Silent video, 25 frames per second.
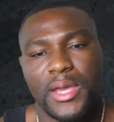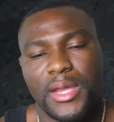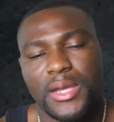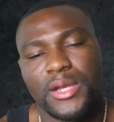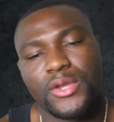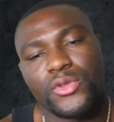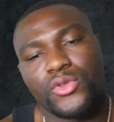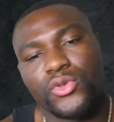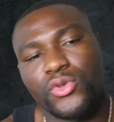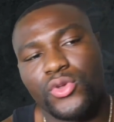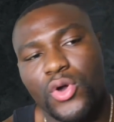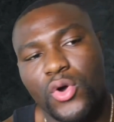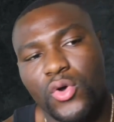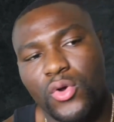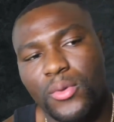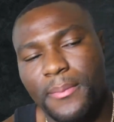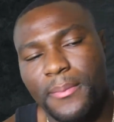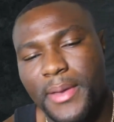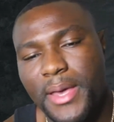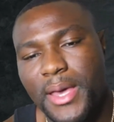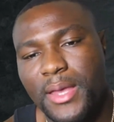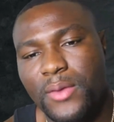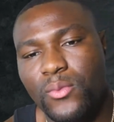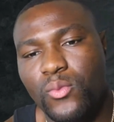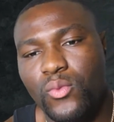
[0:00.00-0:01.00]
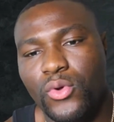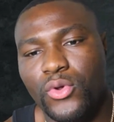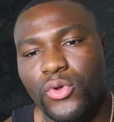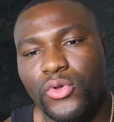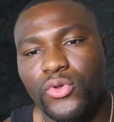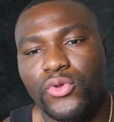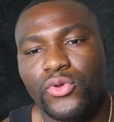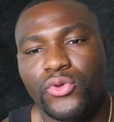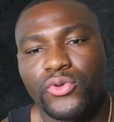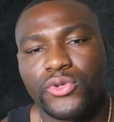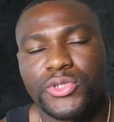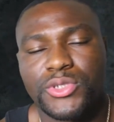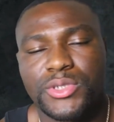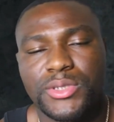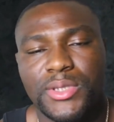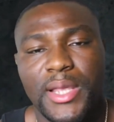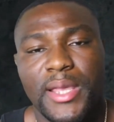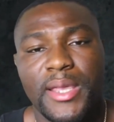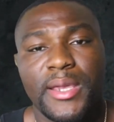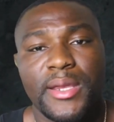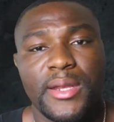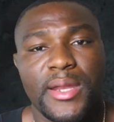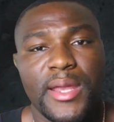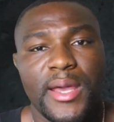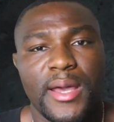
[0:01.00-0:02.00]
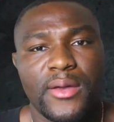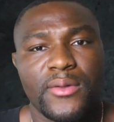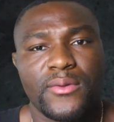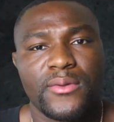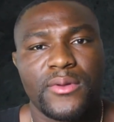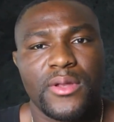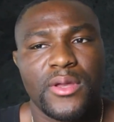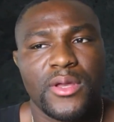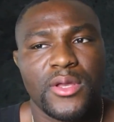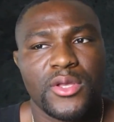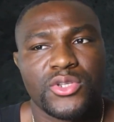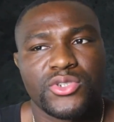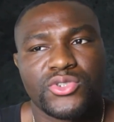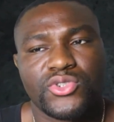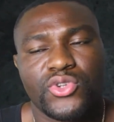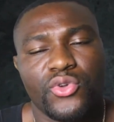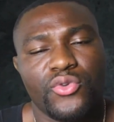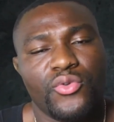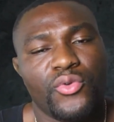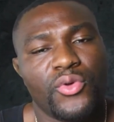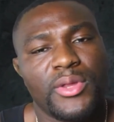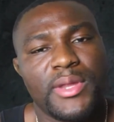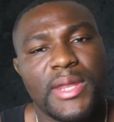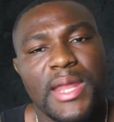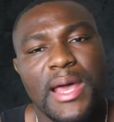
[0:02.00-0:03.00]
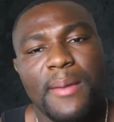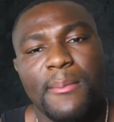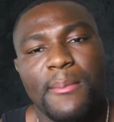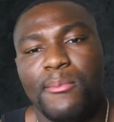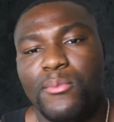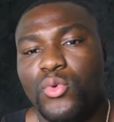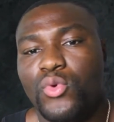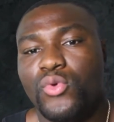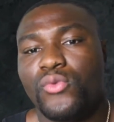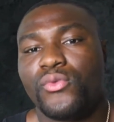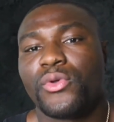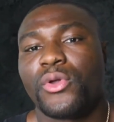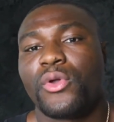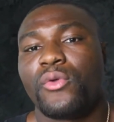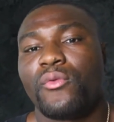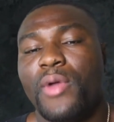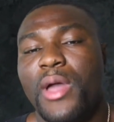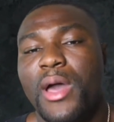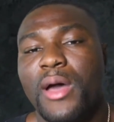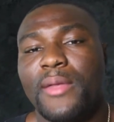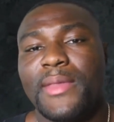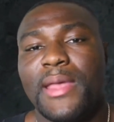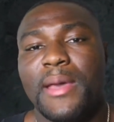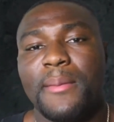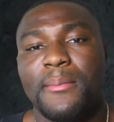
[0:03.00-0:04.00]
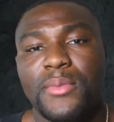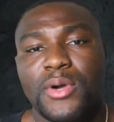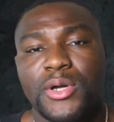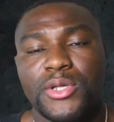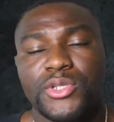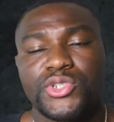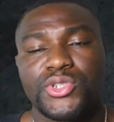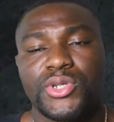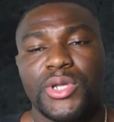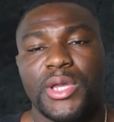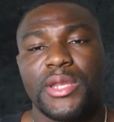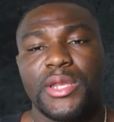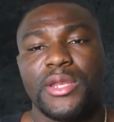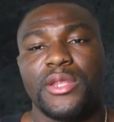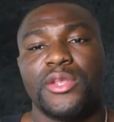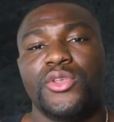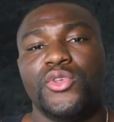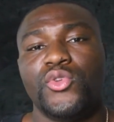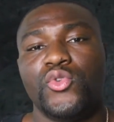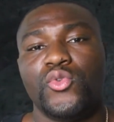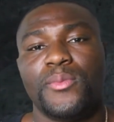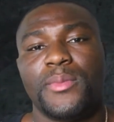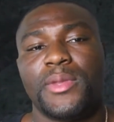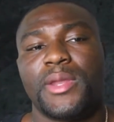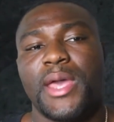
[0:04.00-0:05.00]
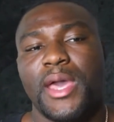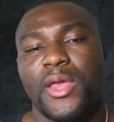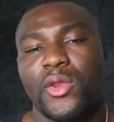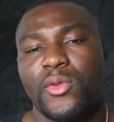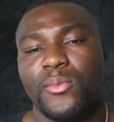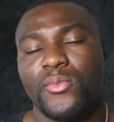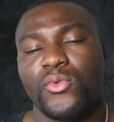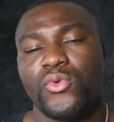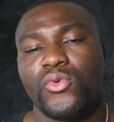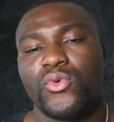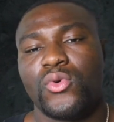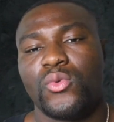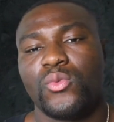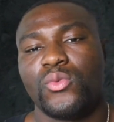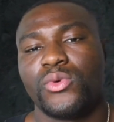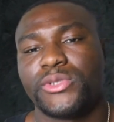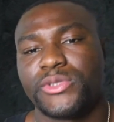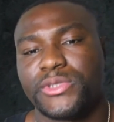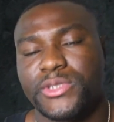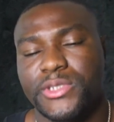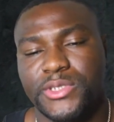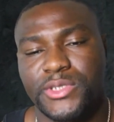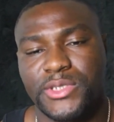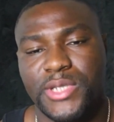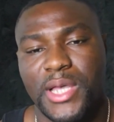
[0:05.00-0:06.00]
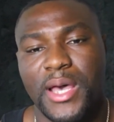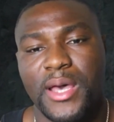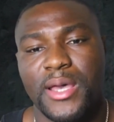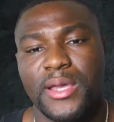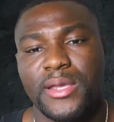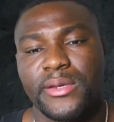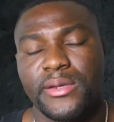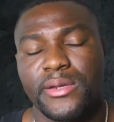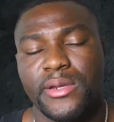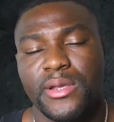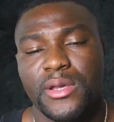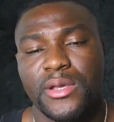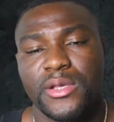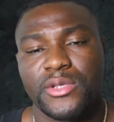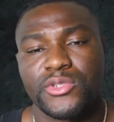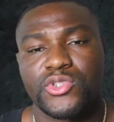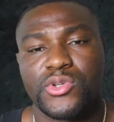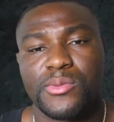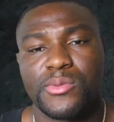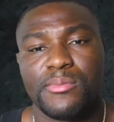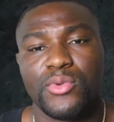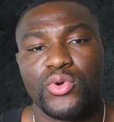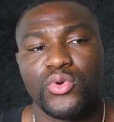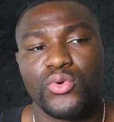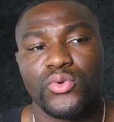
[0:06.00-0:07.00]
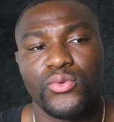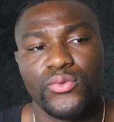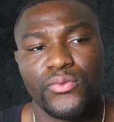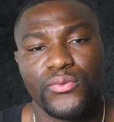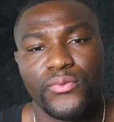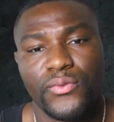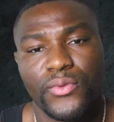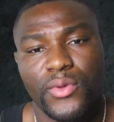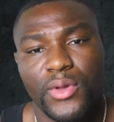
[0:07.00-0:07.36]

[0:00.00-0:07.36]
then you go to bed where you're laying down. So you're really not moving around that much. And the human animal was designed to move.